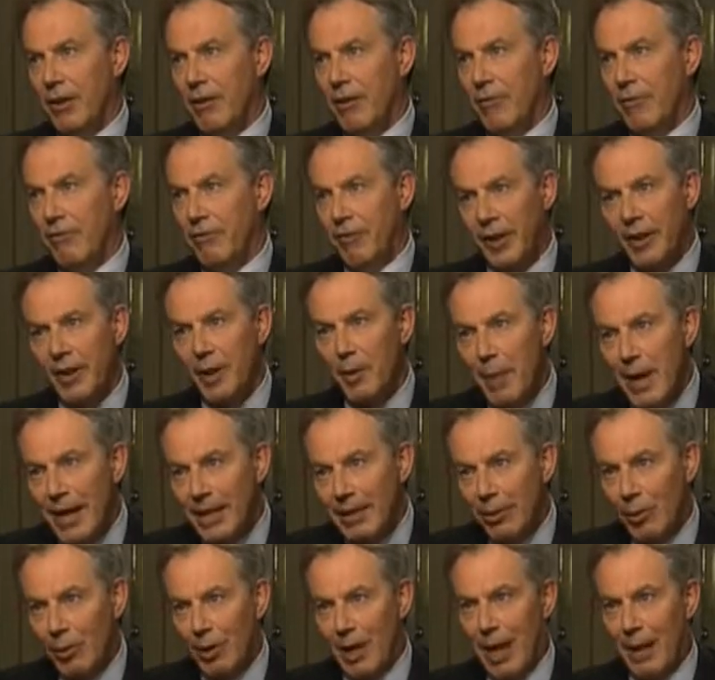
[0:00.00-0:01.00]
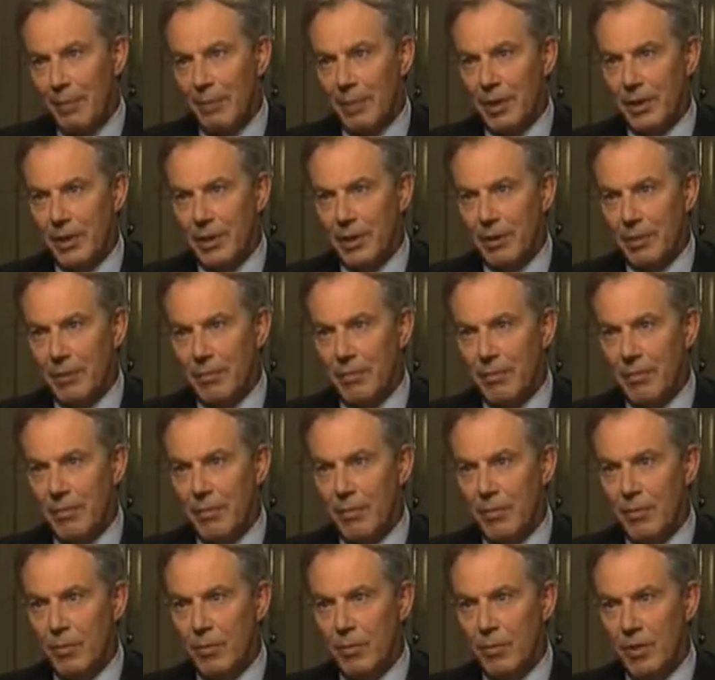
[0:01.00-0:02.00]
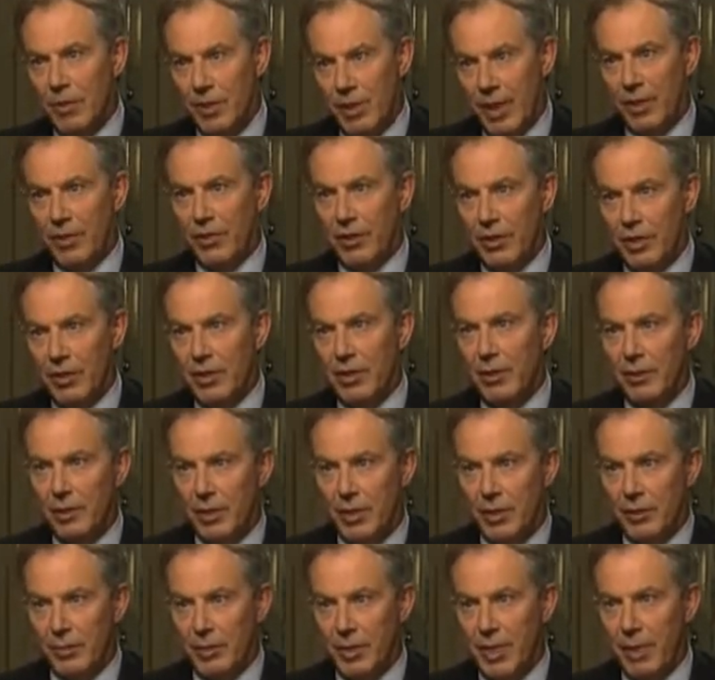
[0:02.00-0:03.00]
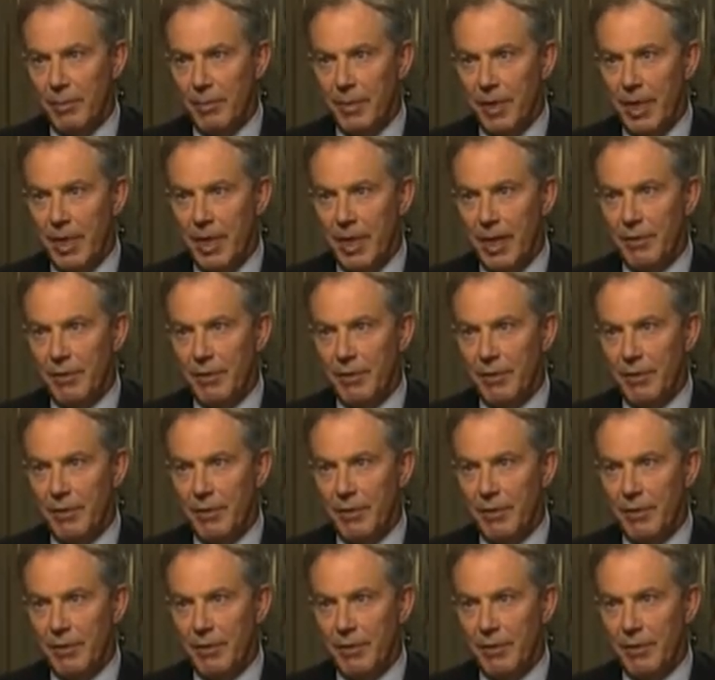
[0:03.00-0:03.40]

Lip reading: fundamental happens, such as September the